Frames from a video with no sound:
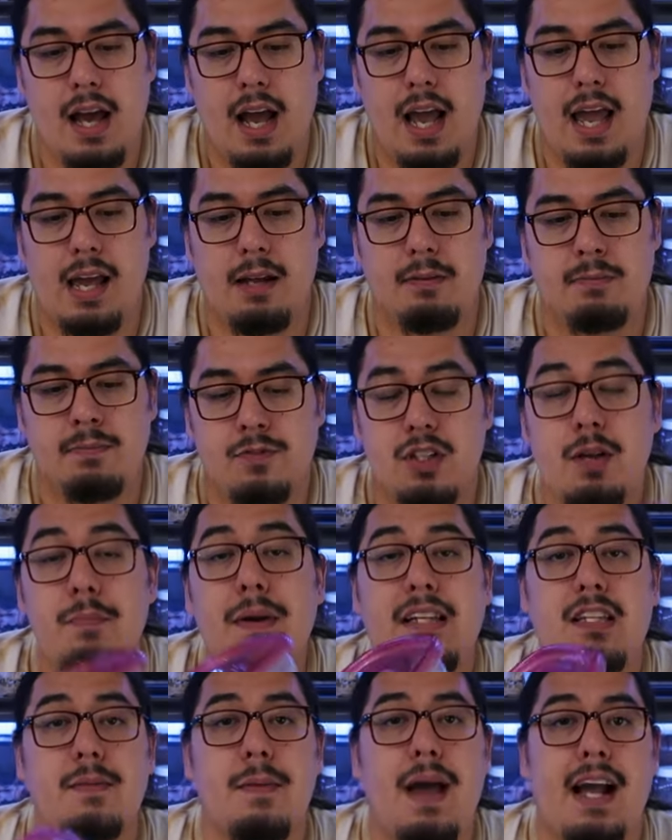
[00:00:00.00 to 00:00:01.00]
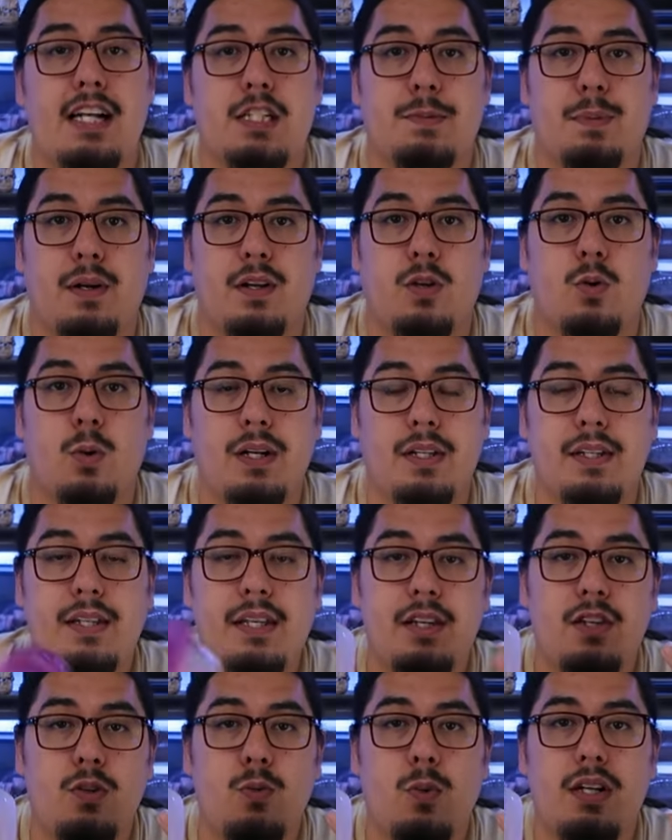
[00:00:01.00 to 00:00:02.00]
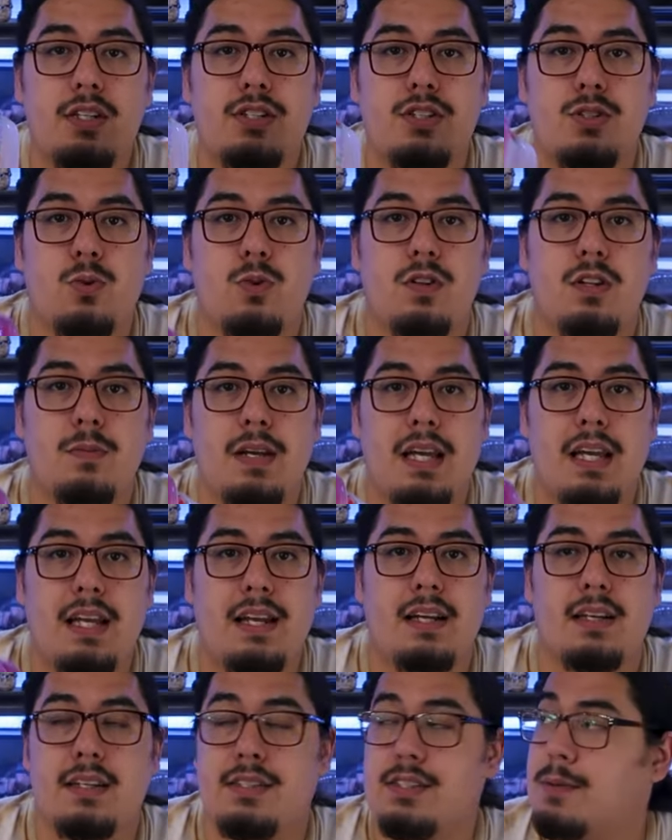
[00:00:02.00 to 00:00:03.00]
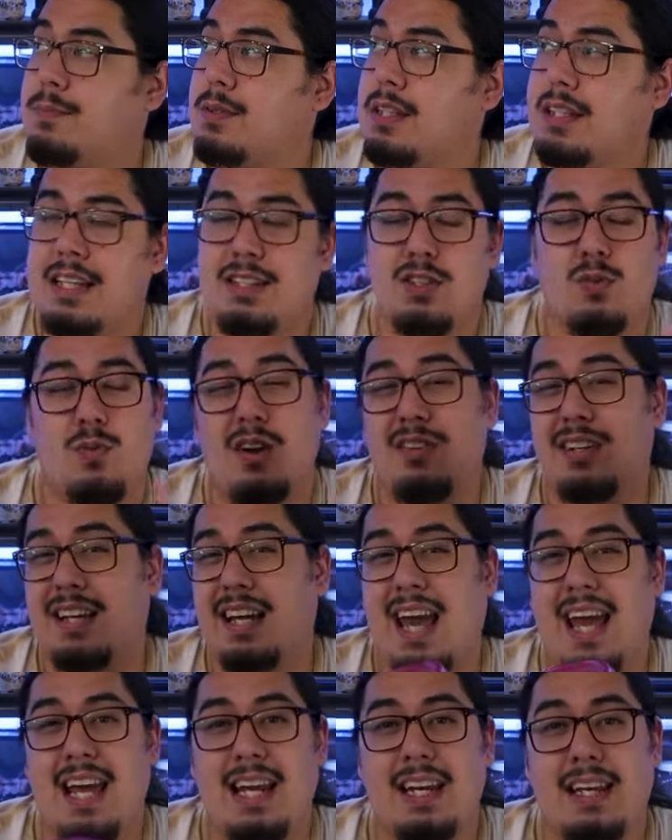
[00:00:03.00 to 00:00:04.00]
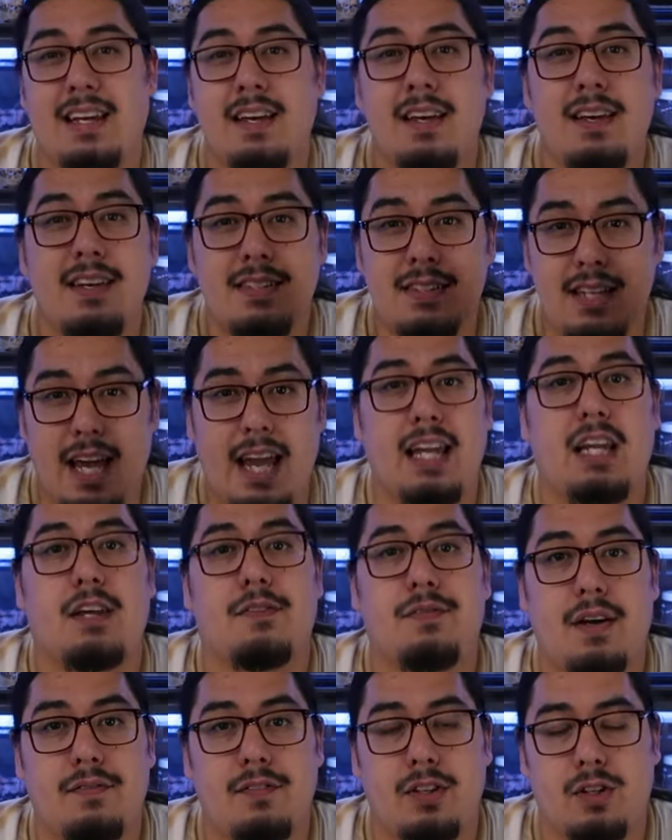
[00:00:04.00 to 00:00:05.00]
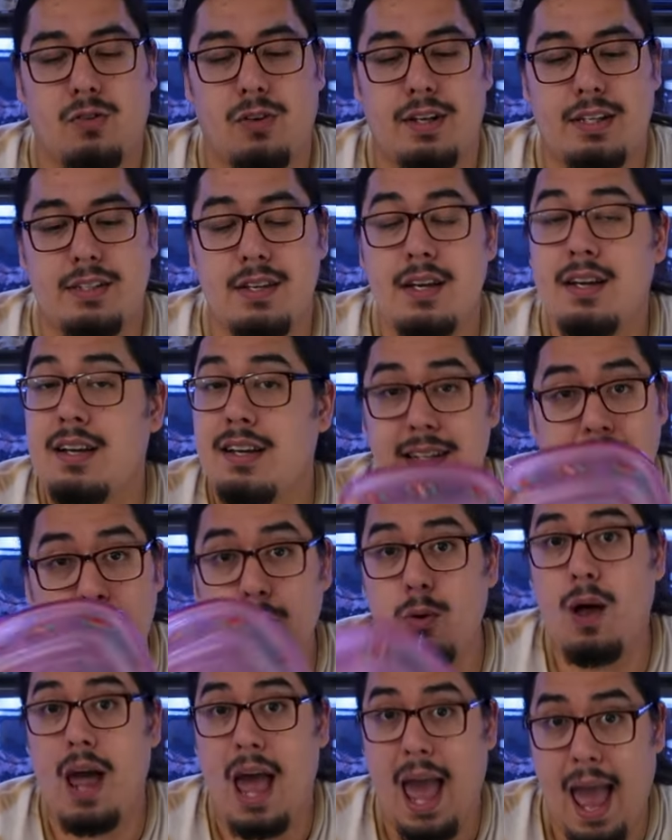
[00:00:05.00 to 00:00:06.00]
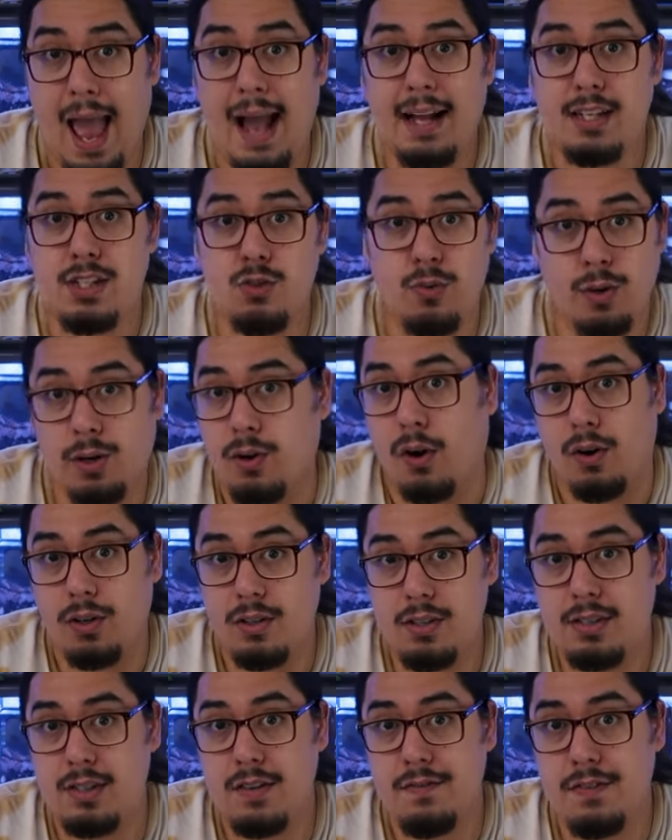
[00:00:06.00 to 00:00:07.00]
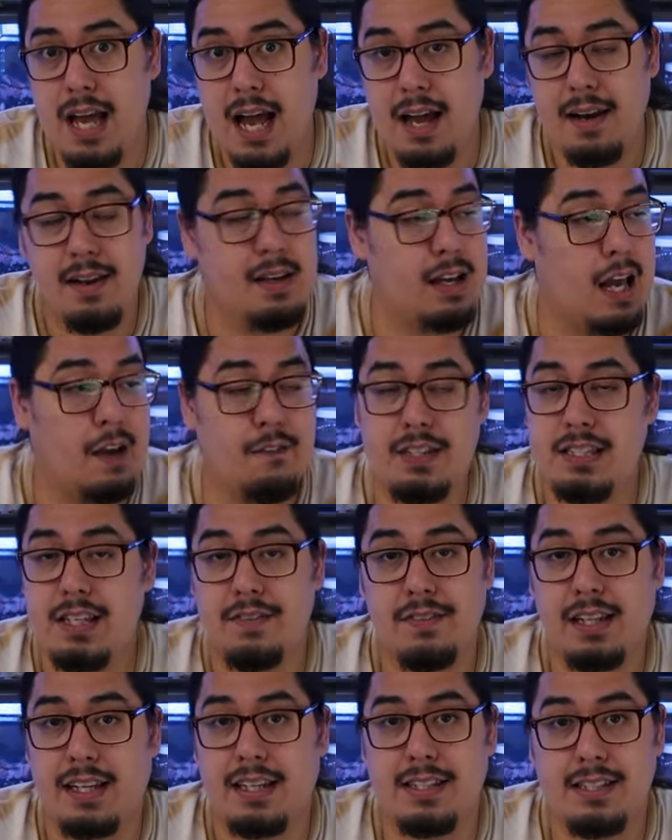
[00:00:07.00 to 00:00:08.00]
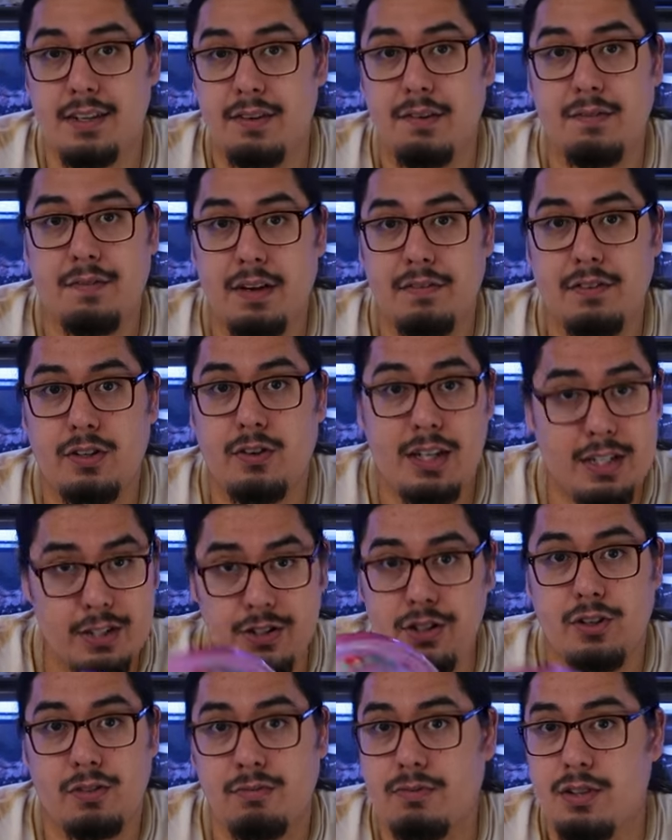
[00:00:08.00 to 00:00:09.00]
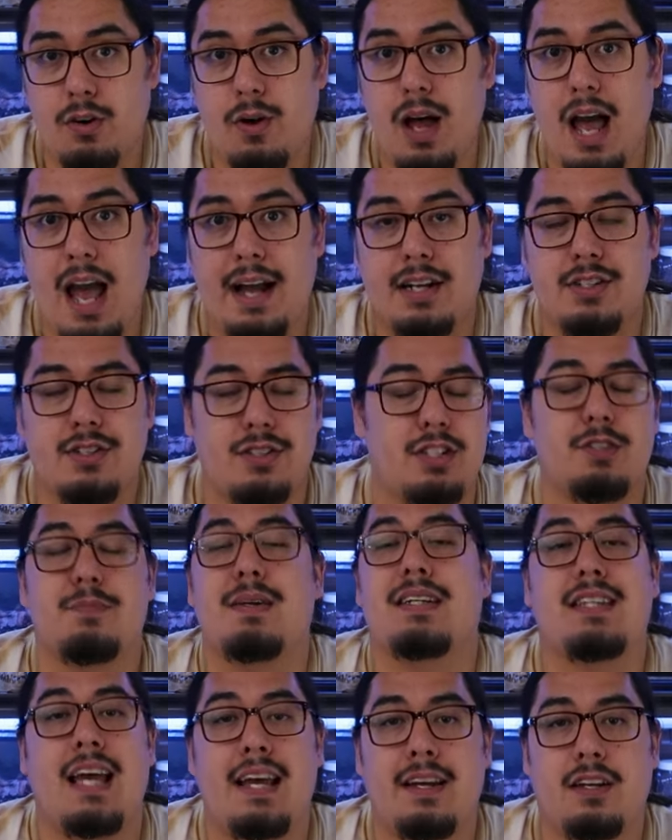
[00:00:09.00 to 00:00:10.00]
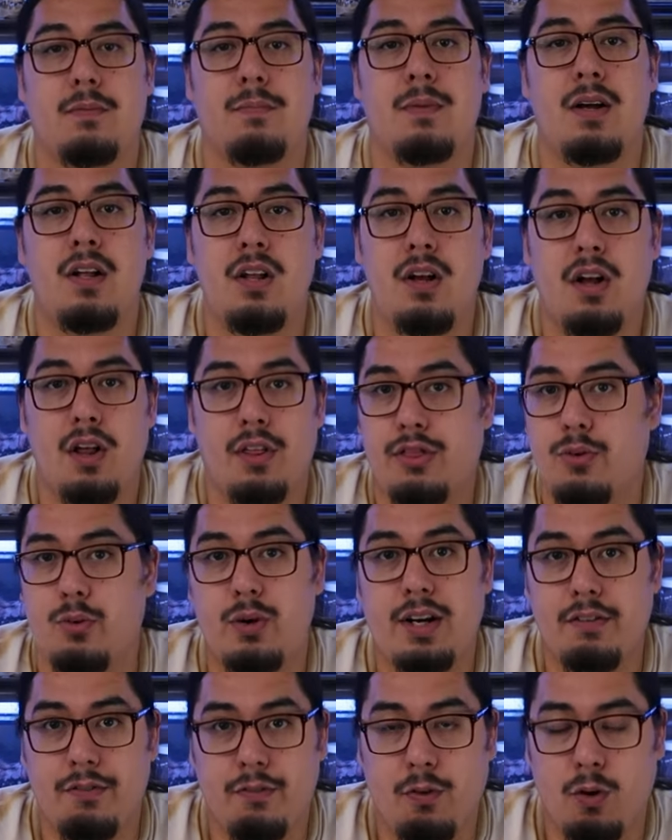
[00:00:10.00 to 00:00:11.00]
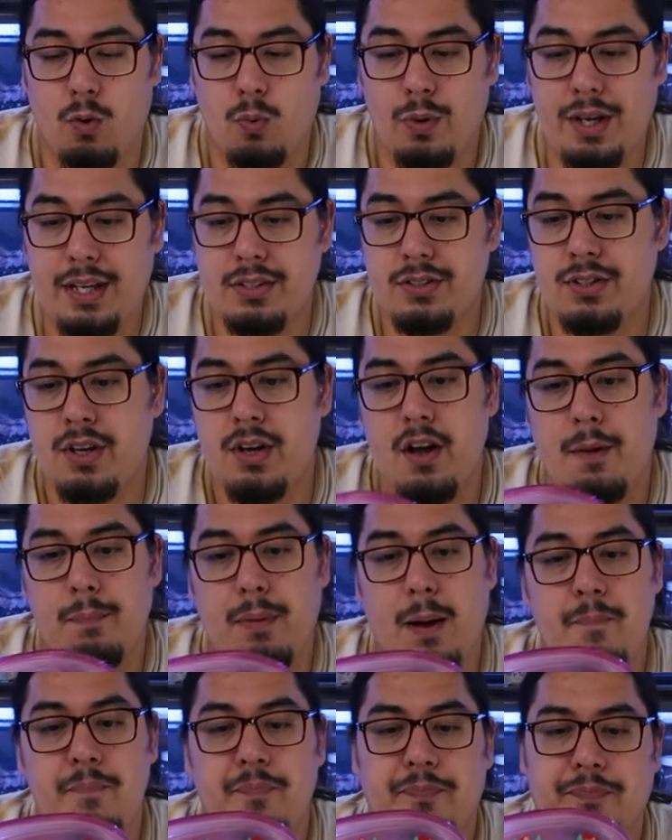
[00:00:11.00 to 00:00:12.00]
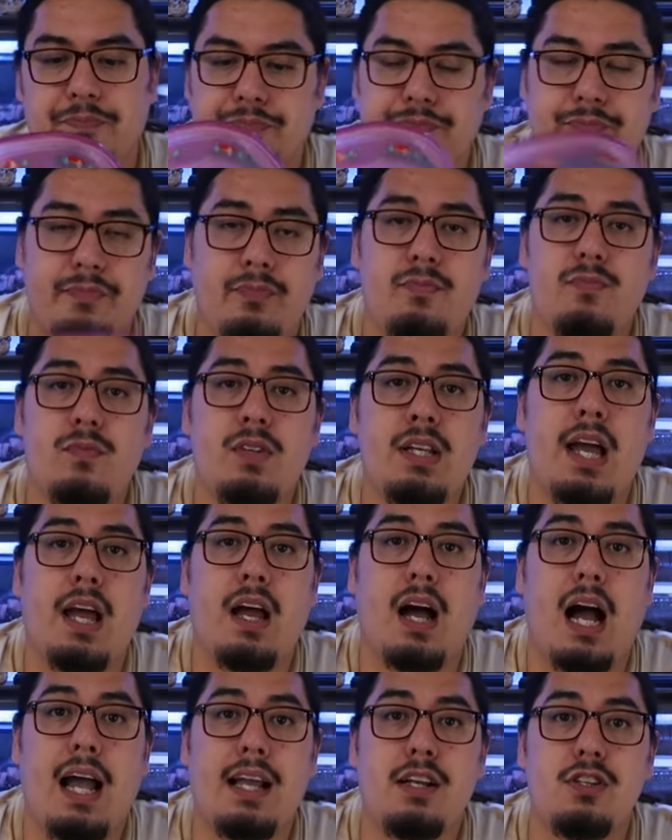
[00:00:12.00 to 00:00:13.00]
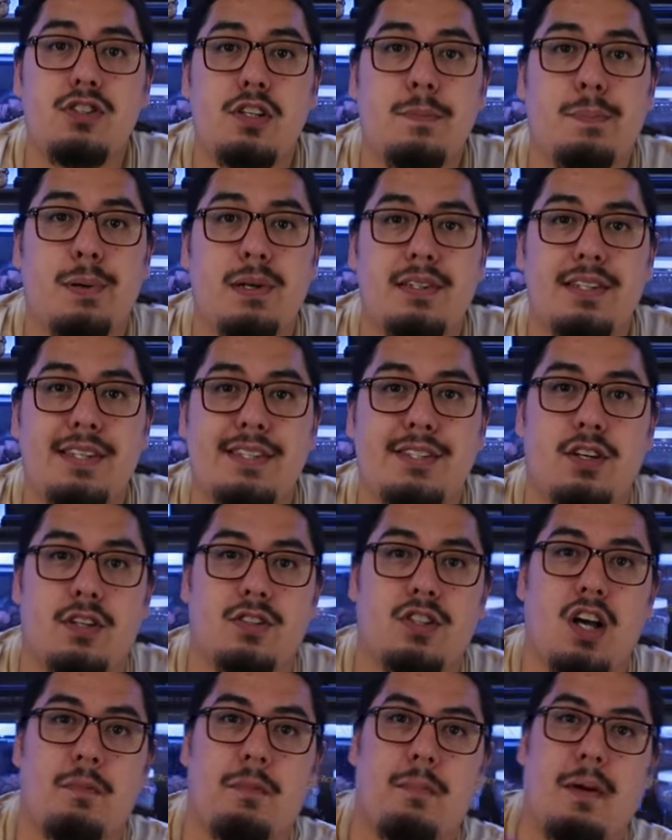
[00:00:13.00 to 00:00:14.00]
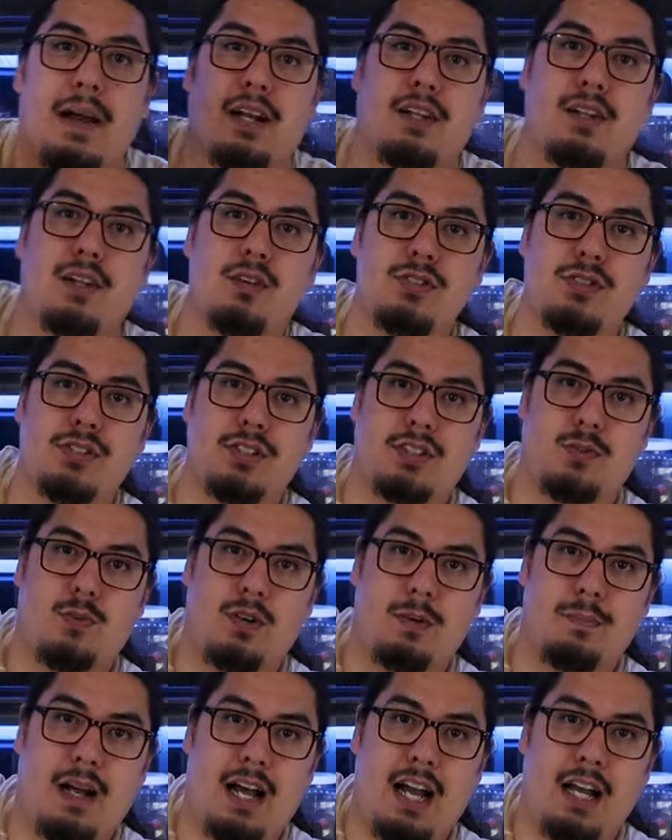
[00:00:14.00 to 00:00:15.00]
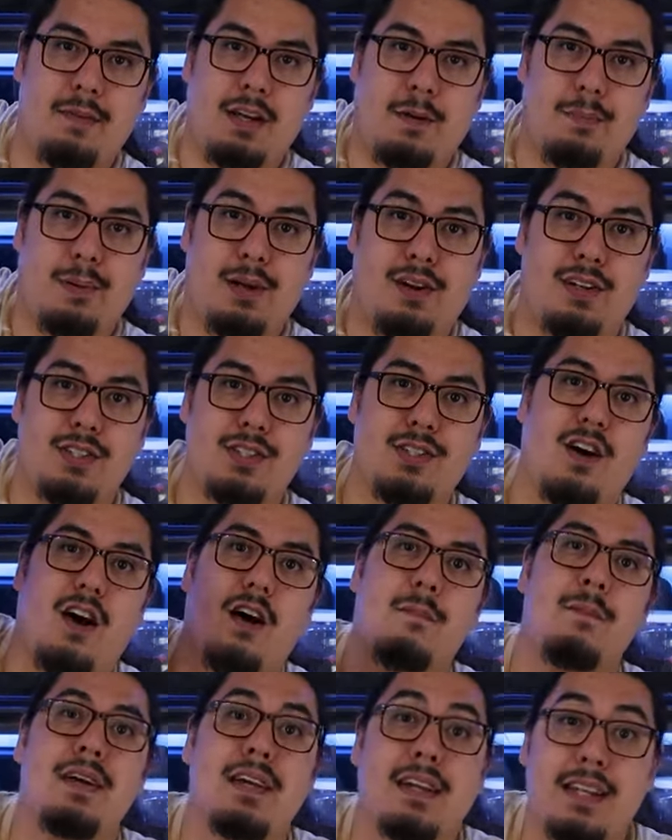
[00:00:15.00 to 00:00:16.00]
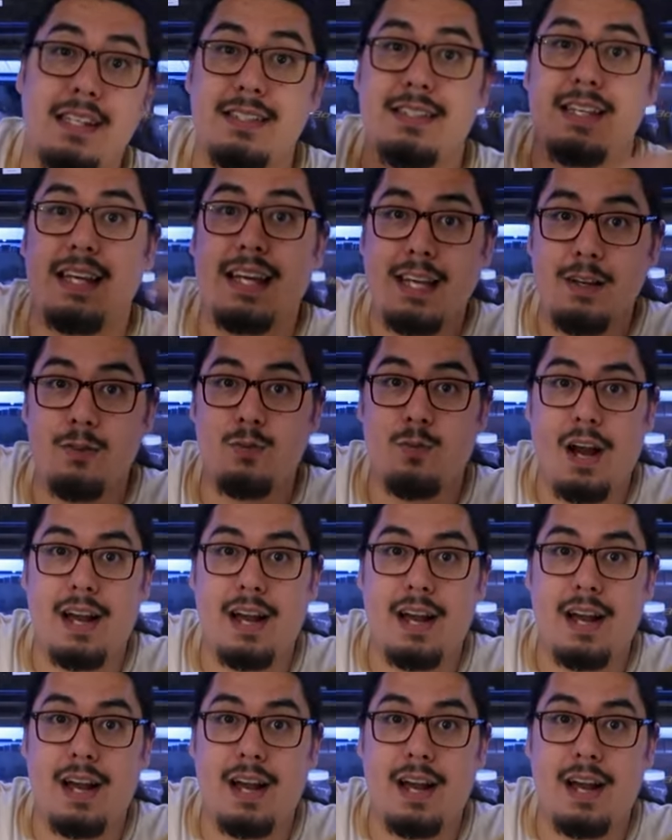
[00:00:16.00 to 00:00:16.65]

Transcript: And to make them hatch pretty quickly, you want to store them in something that's around like 80 to 85 degrees. They will hatch regardless of that. If it's even like 75 degrees, they'll hatch. It just might take them 3 to 4 weeks. But I usually put this on top of my enclosures, like the one behind me. I'll put it on top because the heat